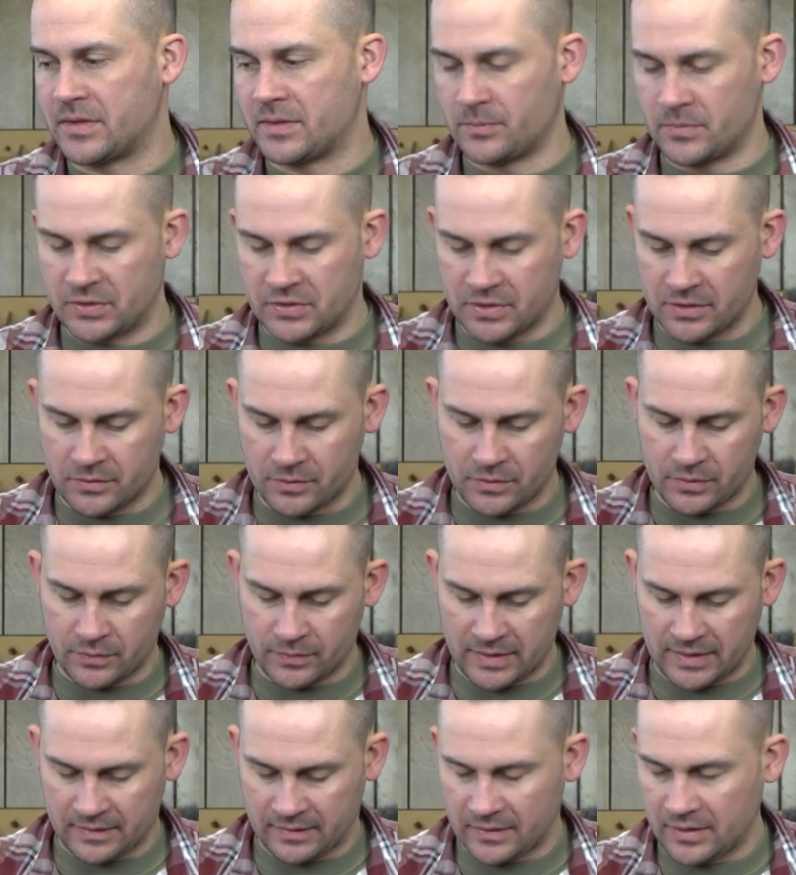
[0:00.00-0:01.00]
some scissors
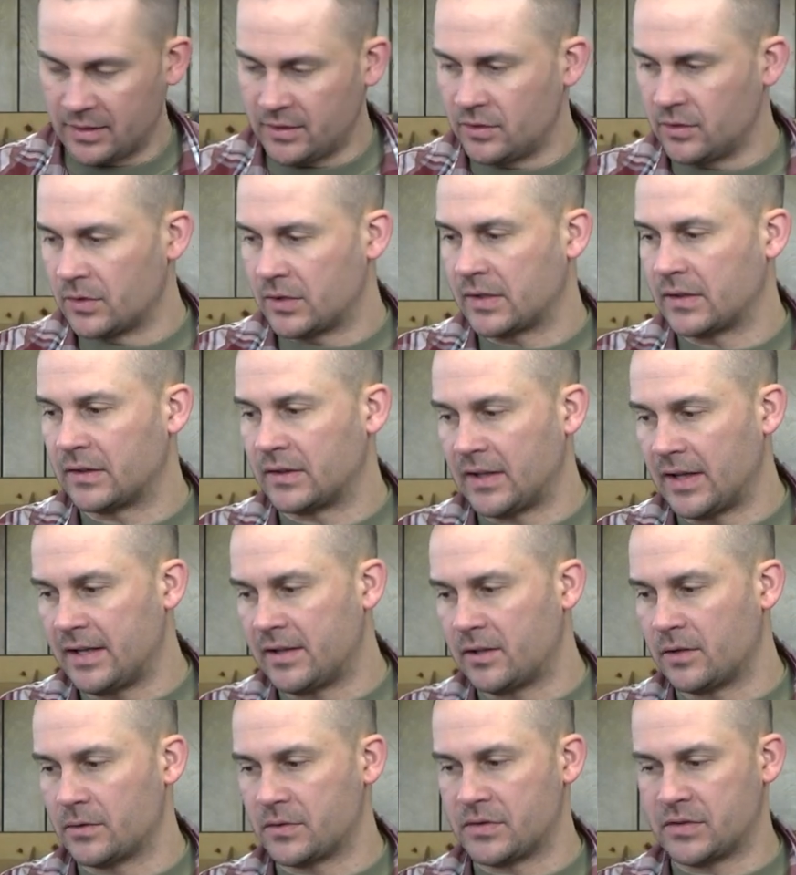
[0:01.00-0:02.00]
or anything. You can
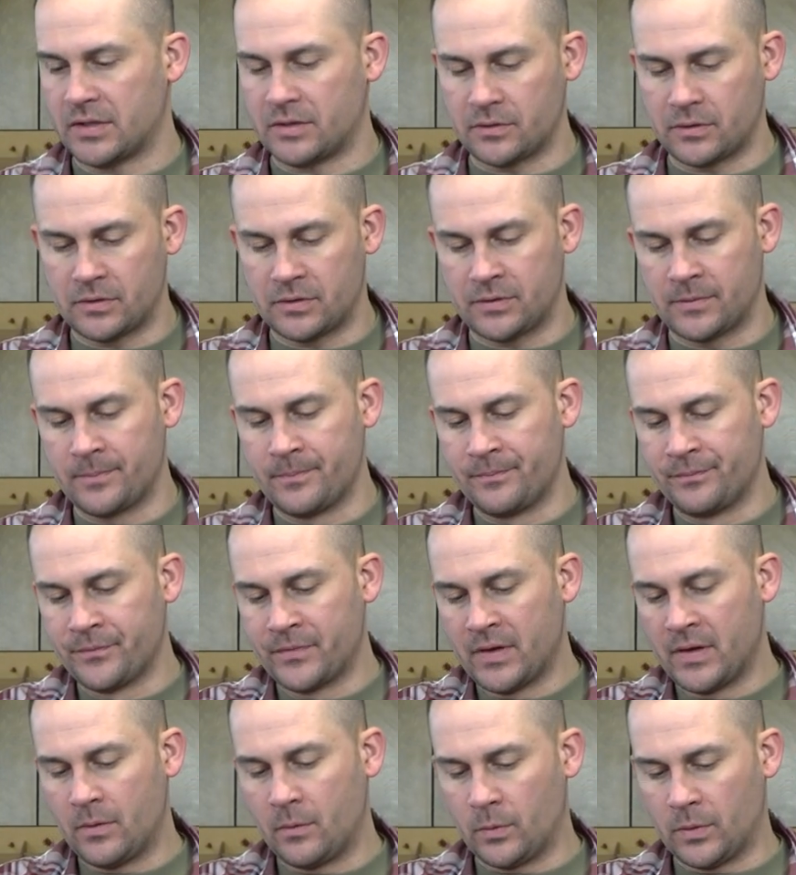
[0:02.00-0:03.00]
take your scissors,
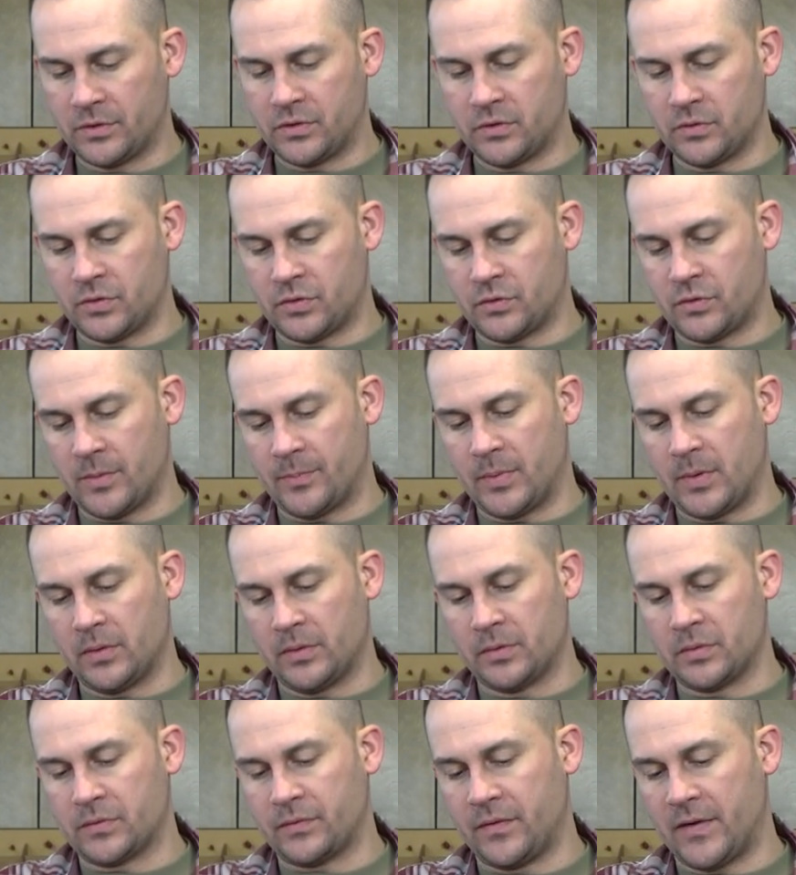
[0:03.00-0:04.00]
once you strip all
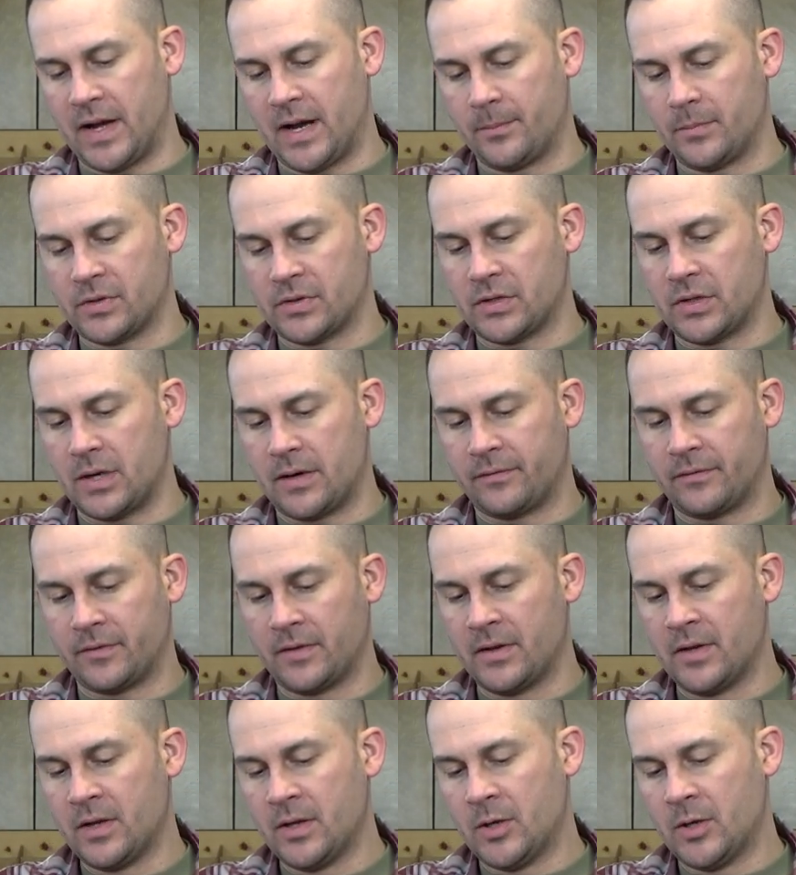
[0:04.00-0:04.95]
those fibers off,